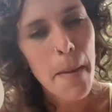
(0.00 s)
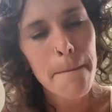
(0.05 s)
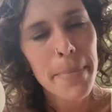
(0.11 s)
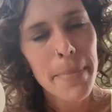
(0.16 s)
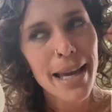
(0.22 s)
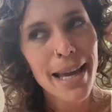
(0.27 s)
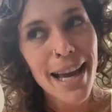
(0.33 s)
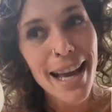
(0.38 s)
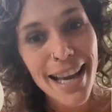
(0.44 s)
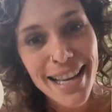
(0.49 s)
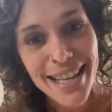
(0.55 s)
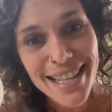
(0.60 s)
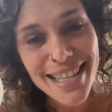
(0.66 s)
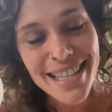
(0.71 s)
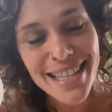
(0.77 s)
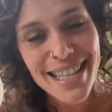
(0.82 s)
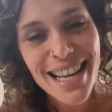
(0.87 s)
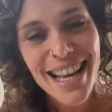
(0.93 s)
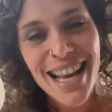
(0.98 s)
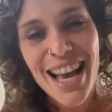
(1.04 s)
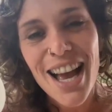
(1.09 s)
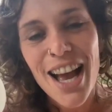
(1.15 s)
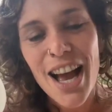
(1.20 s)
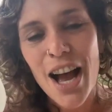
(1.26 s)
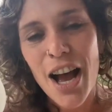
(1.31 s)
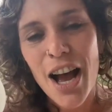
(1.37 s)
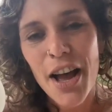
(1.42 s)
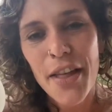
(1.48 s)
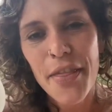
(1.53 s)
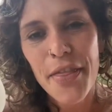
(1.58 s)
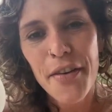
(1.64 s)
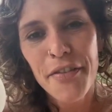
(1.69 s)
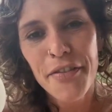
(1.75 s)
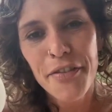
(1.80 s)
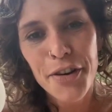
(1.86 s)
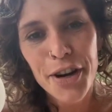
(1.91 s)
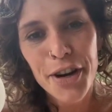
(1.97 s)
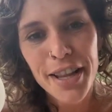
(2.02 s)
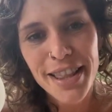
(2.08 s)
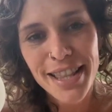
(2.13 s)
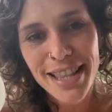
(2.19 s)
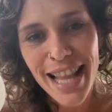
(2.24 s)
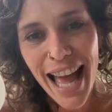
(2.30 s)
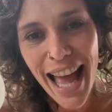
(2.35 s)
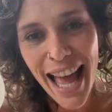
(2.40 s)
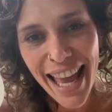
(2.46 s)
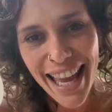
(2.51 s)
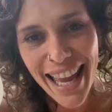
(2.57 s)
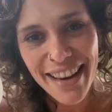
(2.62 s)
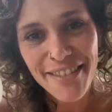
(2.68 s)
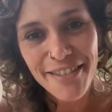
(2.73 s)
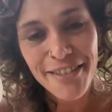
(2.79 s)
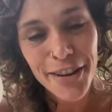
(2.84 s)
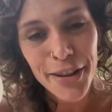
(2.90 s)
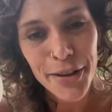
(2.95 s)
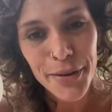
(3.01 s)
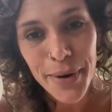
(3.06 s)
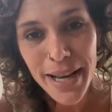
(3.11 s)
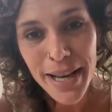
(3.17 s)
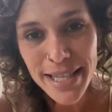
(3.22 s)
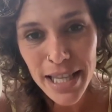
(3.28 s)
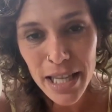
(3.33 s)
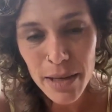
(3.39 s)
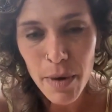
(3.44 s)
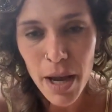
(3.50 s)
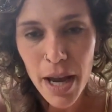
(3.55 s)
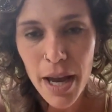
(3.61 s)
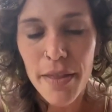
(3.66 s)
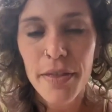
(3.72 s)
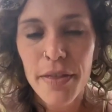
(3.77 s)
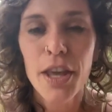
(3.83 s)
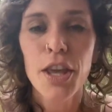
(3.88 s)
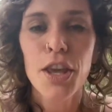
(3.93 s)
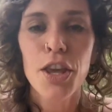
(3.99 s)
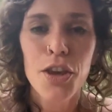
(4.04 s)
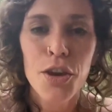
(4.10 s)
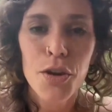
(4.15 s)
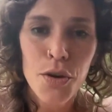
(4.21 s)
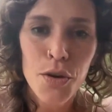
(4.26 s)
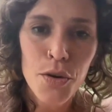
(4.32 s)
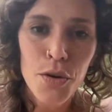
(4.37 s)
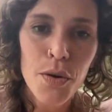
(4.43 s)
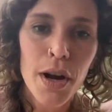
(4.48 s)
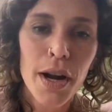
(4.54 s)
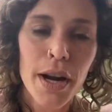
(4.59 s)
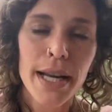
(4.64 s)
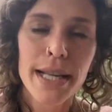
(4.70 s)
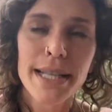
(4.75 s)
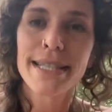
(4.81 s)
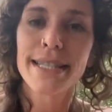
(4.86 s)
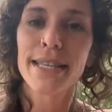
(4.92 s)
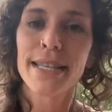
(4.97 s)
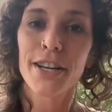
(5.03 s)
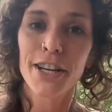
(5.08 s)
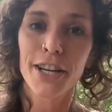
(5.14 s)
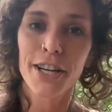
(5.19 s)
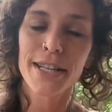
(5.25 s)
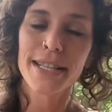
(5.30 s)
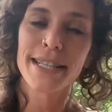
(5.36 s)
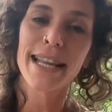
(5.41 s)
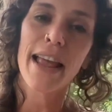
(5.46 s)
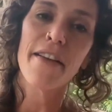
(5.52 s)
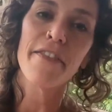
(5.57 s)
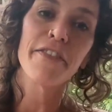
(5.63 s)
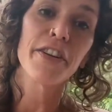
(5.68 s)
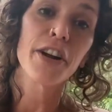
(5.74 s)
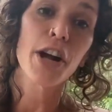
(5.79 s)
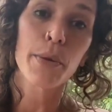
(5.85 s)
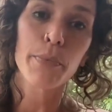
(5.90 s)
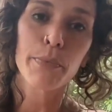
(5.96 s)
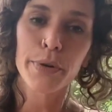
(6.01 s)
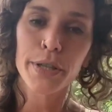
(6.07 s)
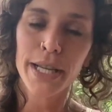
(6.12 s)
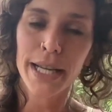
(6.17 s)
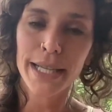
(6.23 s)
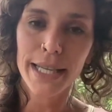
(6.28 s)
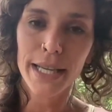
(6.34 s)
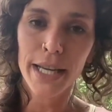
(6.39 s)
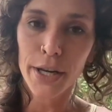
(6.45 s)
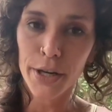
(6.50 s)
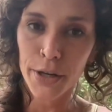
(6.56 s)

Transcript: Because on the 4th night for the rest of the month, you are considered safe for unprotected